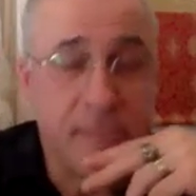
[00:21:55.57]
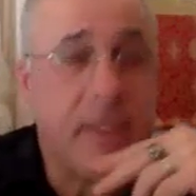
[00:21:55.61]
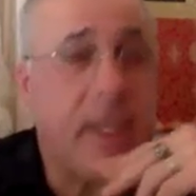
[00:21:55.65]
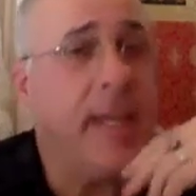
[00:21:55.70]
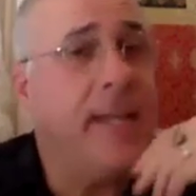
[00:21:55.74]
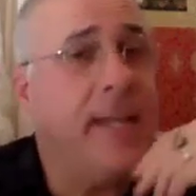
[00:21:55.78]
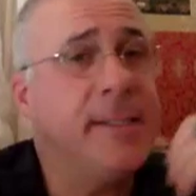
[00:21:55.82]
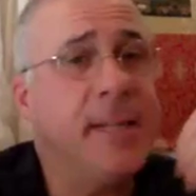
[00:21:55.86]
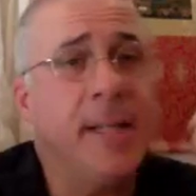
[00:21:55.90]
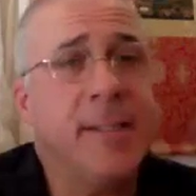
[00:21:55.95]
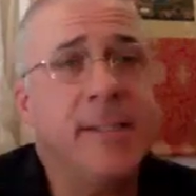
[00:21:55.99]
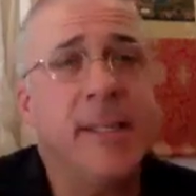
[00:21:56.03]

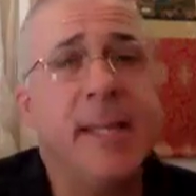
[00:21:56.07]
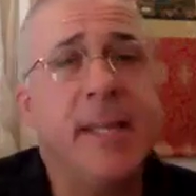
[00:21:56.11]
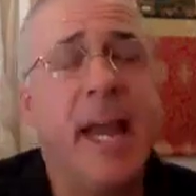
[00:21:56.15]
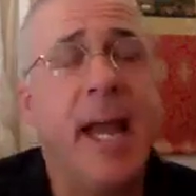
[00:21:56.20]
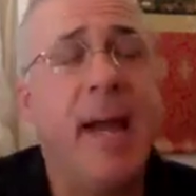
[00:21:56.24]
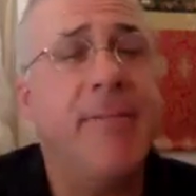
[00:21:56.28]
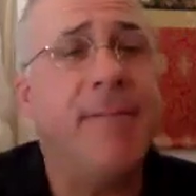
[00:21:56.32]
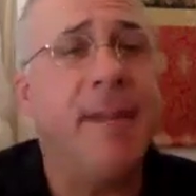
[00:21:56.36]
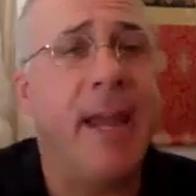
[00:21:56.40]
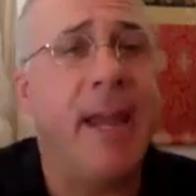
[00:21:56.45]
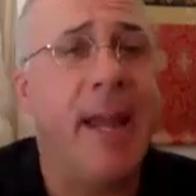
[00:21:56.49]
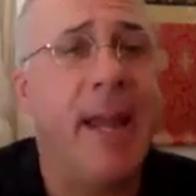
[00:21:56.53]
it doesn't
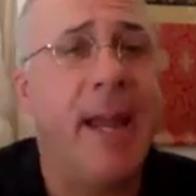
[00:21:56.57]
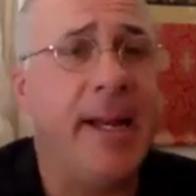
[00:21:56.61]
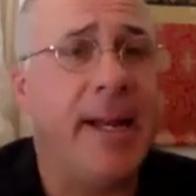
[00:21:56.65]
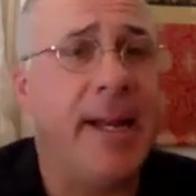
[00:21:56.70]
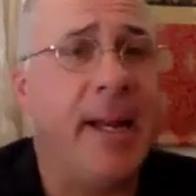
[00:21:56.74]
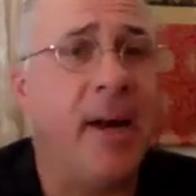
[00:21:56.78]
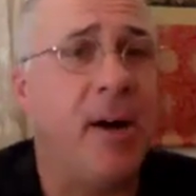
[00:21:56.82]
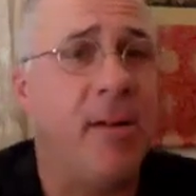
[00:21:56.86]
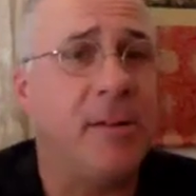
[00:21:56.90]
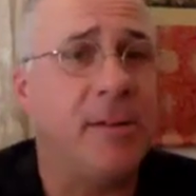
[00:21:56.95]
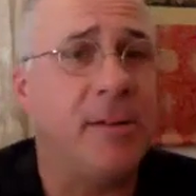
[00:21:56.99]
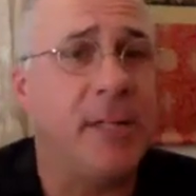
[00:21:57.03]
have
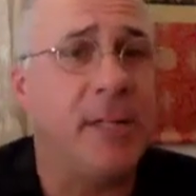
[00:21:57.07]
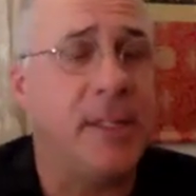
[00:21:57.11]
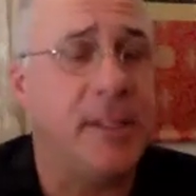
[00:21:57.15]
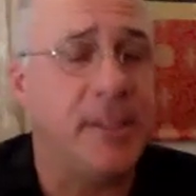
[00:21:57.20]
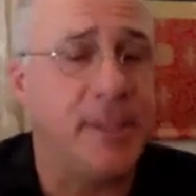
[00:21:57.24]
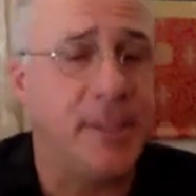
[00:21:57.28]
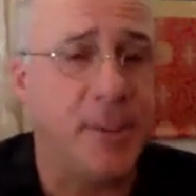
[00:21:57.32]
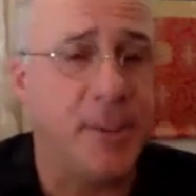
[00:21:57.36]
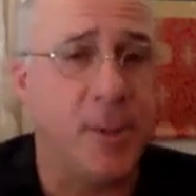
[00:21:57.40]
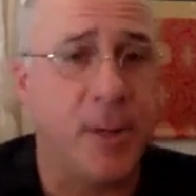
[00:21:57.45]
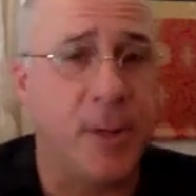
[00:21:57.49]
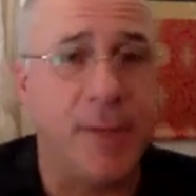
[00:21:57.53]
any
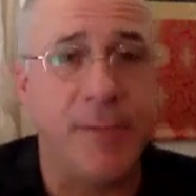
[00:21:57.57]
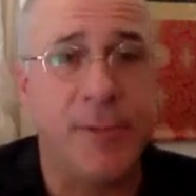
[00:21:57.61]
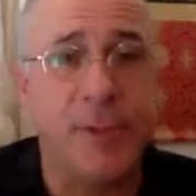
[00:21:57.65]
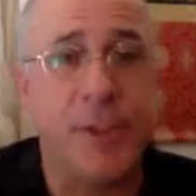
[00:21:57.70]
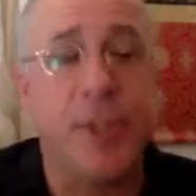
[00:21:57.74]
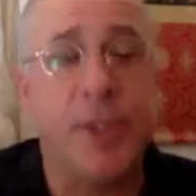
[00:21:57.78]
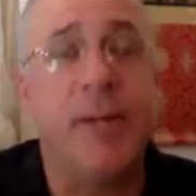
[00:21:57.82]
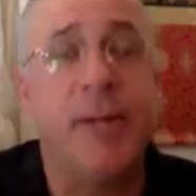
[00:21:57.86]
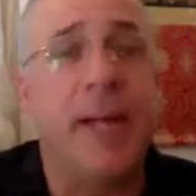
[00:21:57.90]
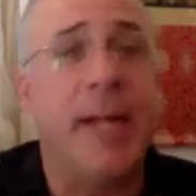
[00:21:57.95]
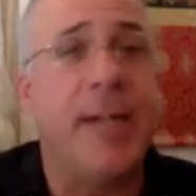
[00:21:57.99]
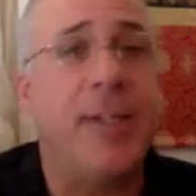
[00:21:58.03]
sort of
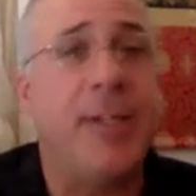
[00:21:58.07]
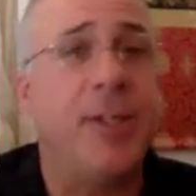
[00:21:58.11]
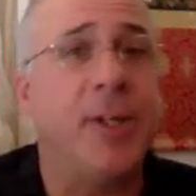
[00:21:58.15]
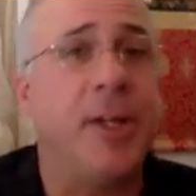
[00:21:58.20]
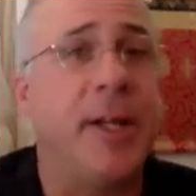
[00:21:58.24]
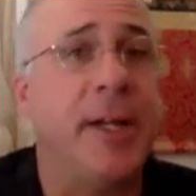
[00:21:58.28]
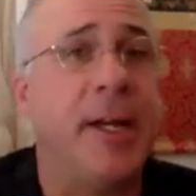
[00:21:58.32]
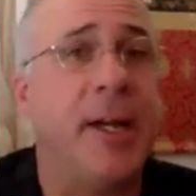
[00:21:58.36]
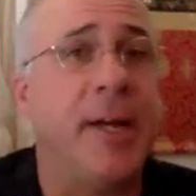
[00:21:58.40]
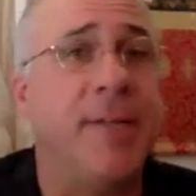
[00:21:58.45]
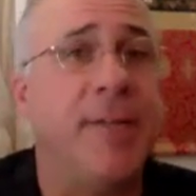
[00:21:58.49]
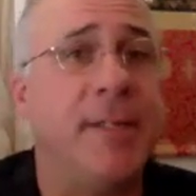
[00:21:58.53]
true nature
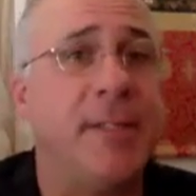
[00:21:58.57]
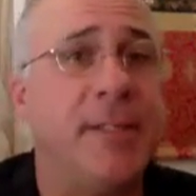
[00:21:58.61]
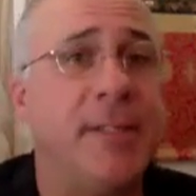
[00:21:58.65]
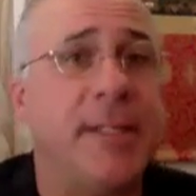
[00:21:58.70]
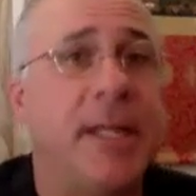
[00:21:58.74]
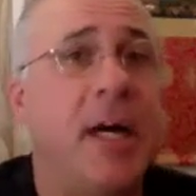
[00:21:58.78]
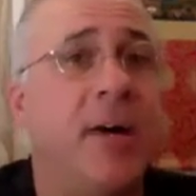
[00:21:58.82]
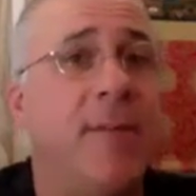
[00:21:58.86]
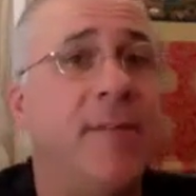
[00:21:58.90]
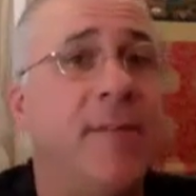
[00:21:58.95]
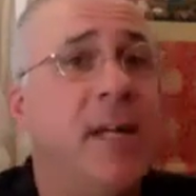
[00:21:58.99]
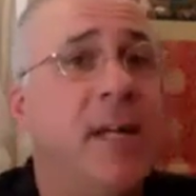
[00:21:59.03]
in and of
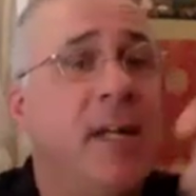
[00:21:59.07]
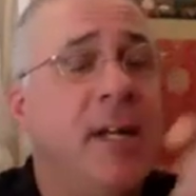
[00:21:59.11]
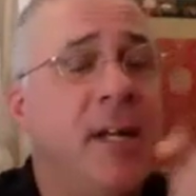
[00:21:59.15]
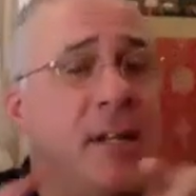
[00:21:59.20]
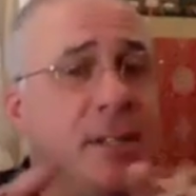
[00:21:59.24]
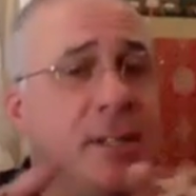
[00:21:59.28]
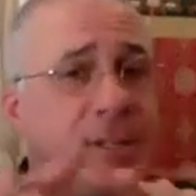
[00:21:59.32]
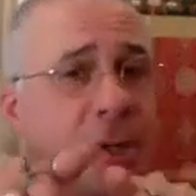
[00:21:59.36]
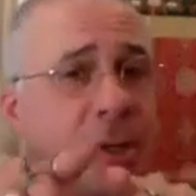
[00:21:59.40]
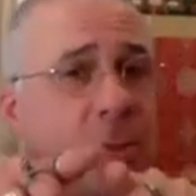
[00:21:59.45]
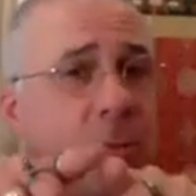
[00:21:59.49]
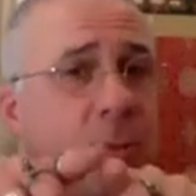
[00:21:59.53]
itself.
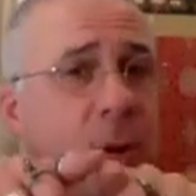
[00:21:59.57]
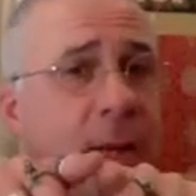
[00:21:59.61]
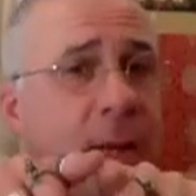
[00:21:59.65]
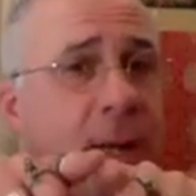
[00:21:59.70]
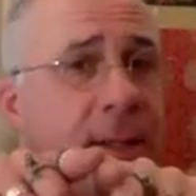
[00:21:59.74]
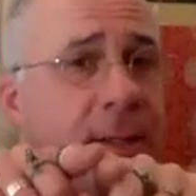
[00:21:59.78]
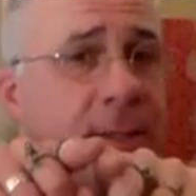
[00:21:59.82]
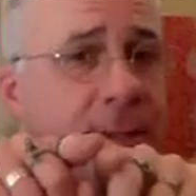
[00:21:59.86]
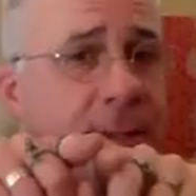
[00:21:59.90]
So what